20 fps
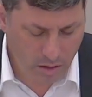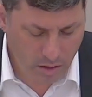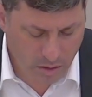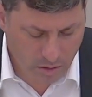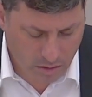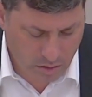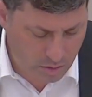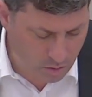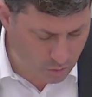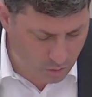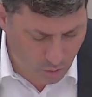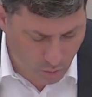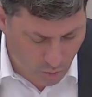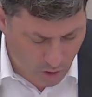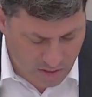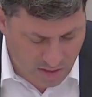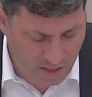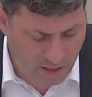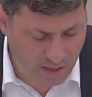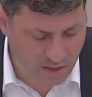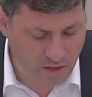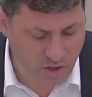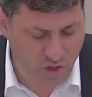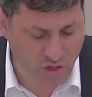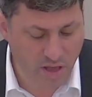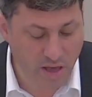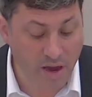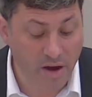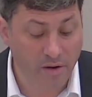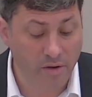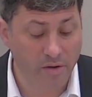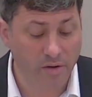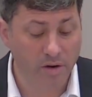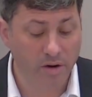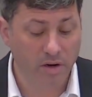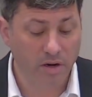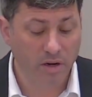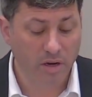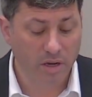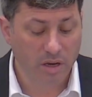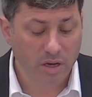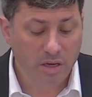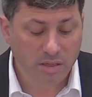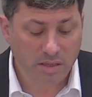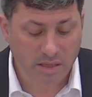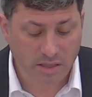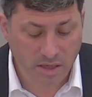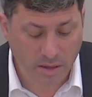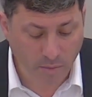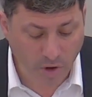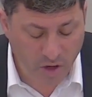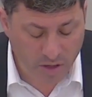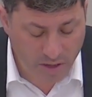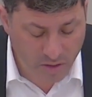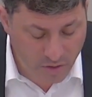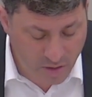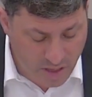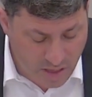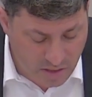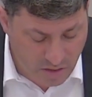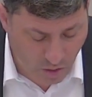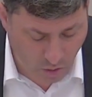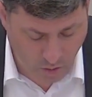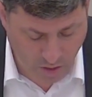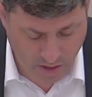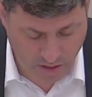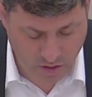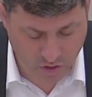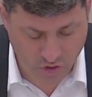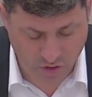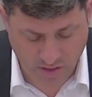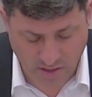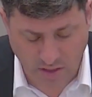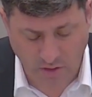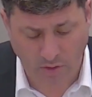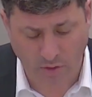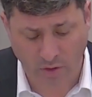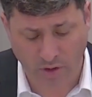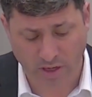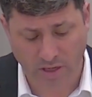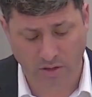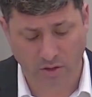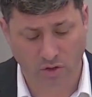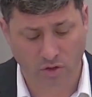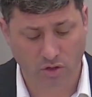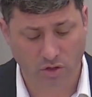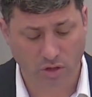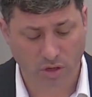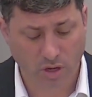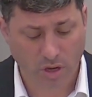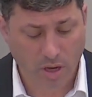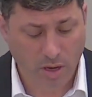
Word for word: So what's the chiddush there? It says the Gemara, there is no chiddush, zero chiddush.